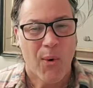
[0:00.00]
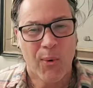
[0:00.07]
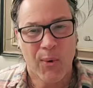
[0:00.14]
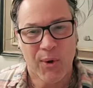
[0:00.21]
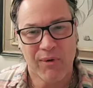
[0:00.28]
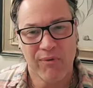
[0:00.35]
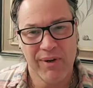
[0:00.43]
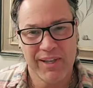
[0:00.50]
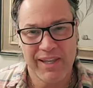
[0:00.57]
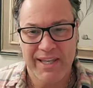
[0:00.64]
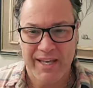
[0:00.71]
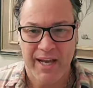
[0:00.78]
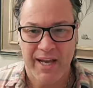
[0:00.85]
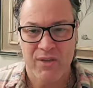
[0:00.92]
or
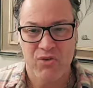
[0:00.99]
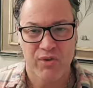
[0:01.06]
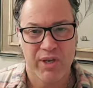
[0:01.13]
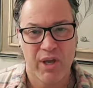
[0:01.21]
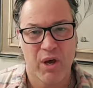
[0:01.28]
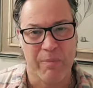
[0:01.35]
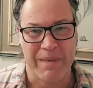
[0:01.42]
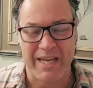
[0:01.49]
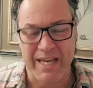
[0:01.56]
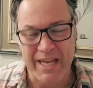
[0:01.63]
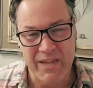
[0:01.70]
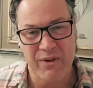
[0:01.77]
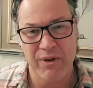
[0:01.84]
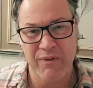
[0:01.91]
really country home.
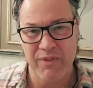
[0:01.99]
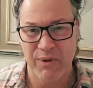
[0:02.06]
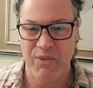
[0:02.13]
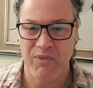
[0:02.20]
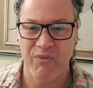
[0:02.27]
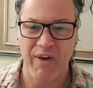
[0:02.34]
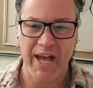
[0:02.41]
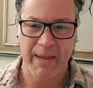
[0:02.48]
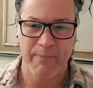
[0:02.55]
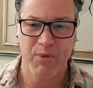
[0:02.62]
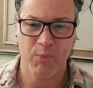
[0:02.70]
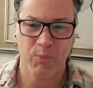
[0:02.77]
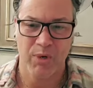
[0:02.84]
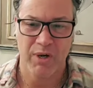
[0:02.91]
Either of those
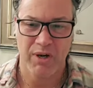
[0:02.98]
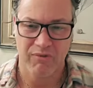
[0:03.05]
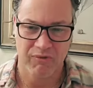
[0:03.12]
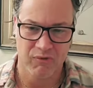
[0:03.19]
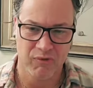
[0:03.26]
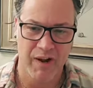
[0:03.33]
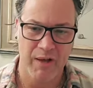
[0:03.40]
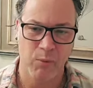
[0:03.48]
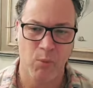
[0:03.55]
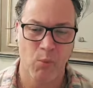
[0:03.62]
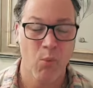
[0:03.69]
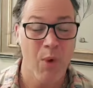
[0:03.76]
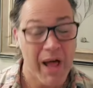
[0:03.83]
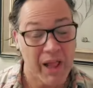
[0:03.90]
vibes work well,
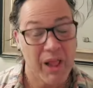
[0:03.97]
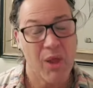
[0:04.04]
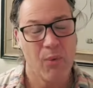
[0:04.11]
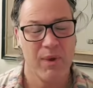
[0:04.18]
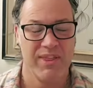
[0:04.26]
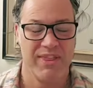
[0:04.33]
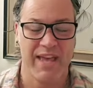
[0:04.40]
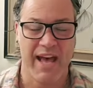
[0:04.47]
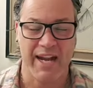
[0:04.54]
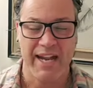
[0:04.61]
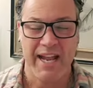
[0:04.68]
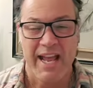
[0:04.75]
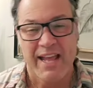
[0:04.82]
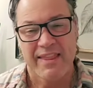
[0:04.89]
well with that.
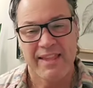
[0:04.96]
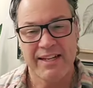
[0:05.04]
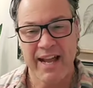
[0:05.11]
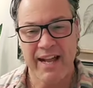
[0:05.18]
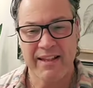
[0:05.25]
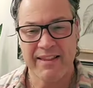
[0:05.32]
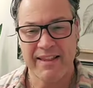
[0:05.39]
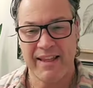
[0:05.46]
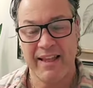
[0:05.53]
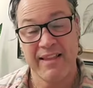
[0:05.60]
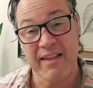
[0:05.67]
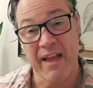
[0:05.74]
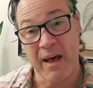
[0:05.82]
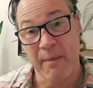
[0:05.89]
The next
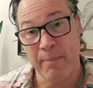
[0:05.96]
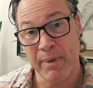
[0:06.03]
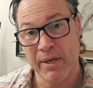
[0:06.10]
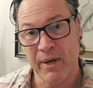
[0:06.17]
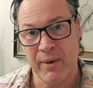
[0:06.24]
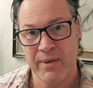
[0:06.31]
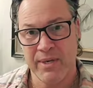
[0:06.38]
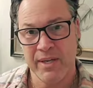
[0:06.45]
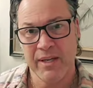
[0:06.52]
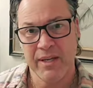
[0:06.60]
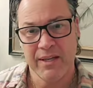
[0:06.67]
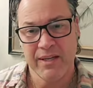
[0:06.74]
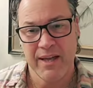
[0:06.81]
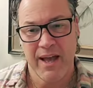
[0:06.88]
is a
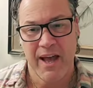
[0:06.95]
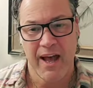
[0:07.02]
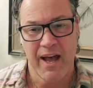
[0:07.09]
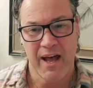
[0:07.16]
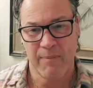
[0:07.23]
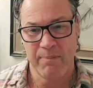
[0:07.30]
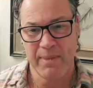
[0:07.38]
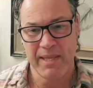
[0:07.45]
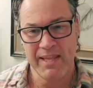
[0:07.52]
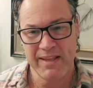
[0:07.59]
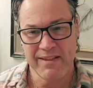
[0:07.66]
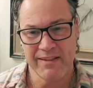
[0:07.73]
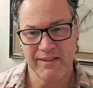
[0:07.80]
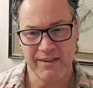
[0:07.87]
begonia, a
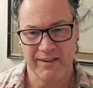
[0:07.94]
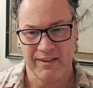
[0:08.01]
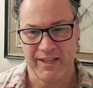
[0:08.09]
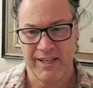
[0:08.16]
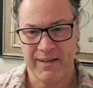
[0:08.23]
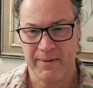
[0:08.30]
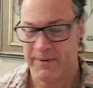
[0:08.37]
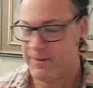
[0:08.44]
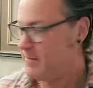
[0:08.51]
peace lily,